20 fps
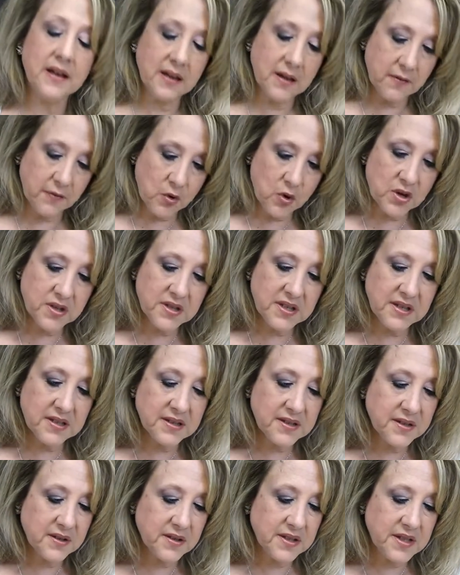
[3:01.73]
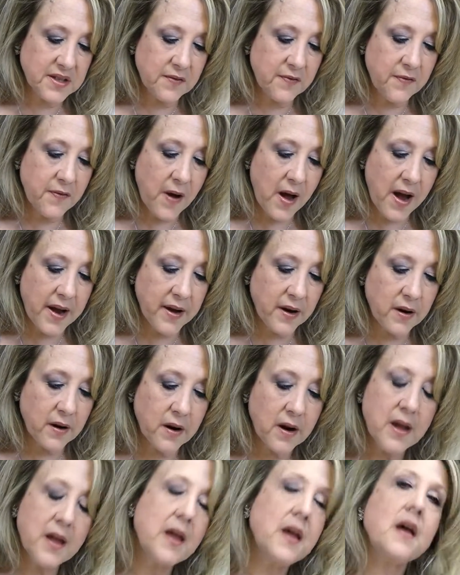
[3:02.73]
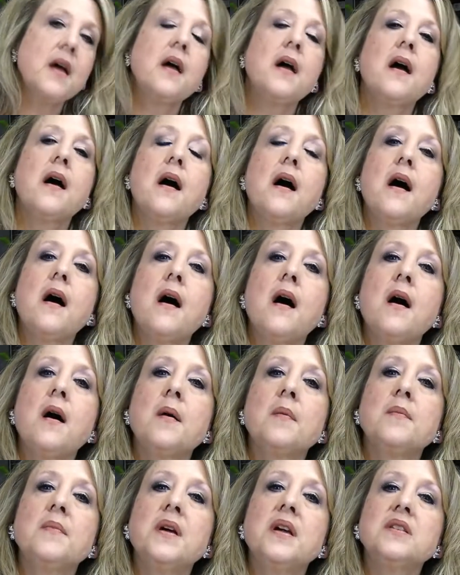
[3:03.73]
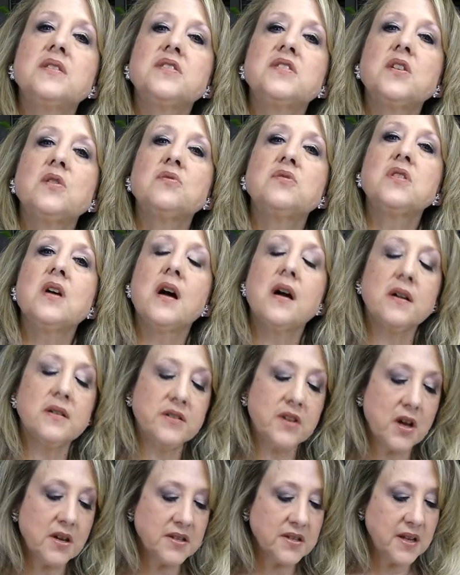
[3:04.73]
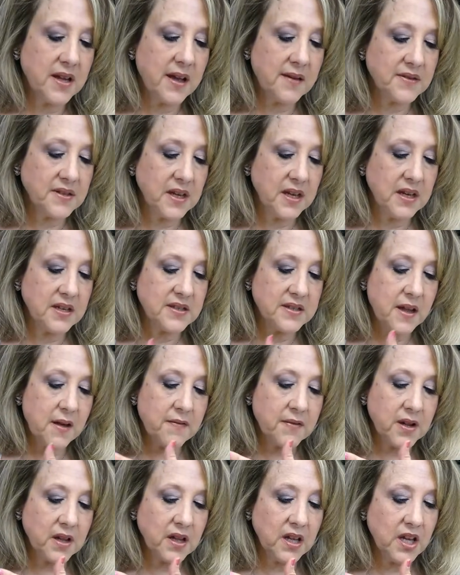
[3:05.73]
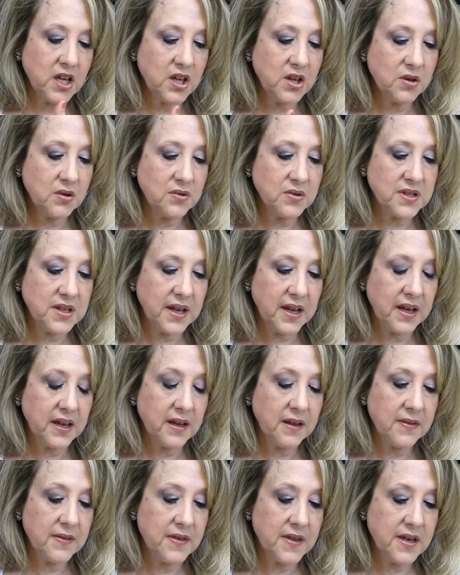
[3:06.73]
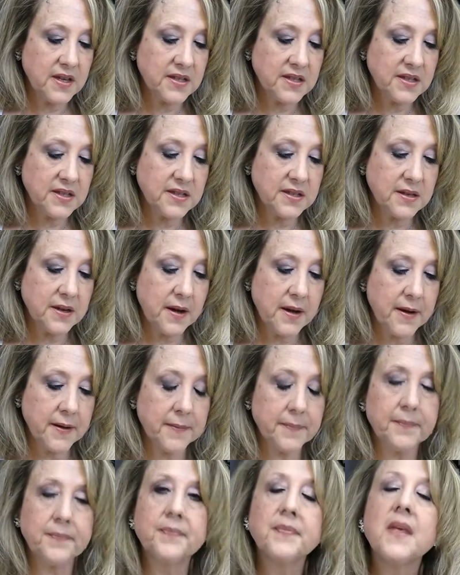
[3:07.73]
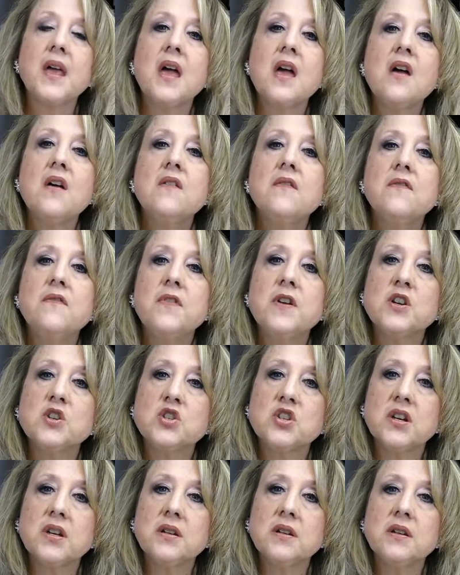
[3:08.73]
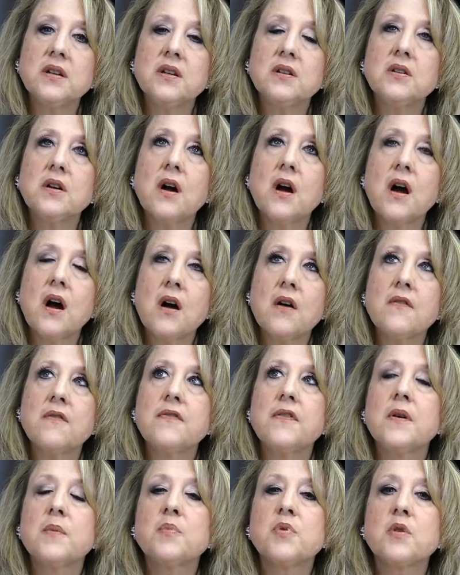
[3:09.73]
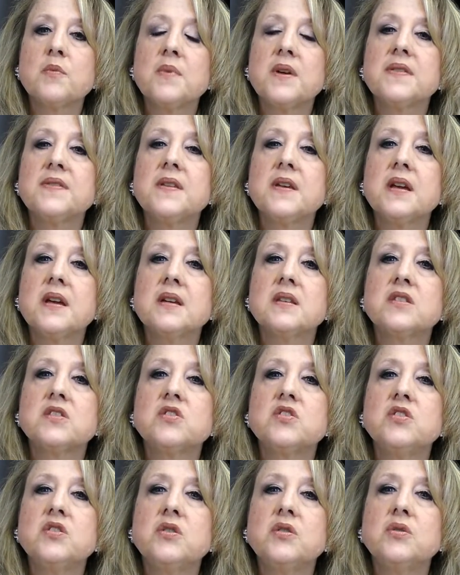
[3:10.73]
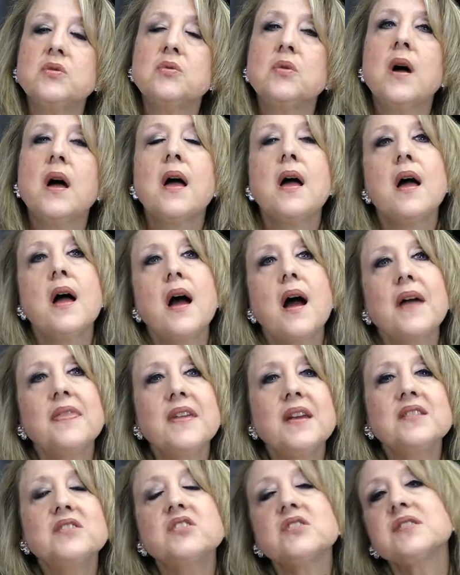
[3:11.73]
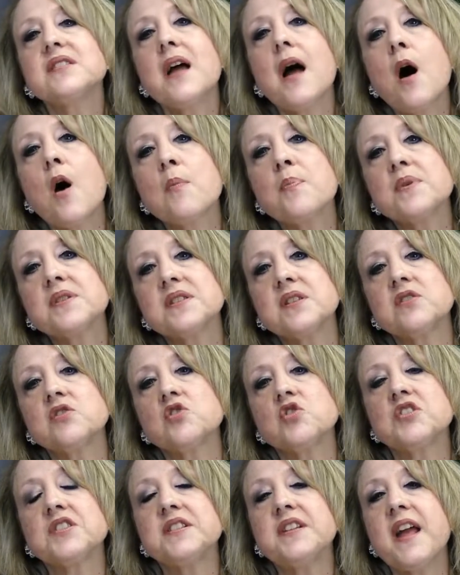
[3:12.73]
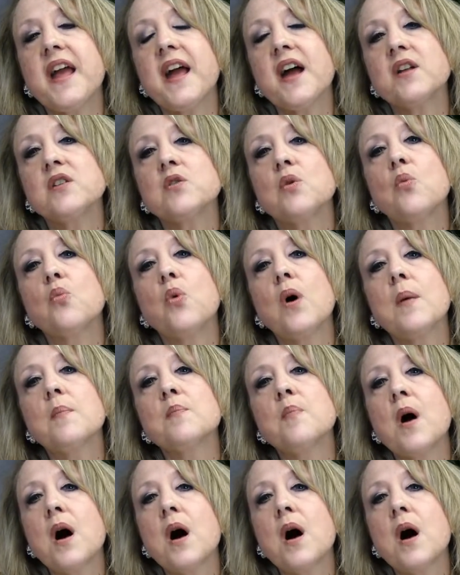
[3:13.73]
and of course, he steals the fire. So Dostoevsky is definitely using this vision of Prometheus to, I think, just to help us understand what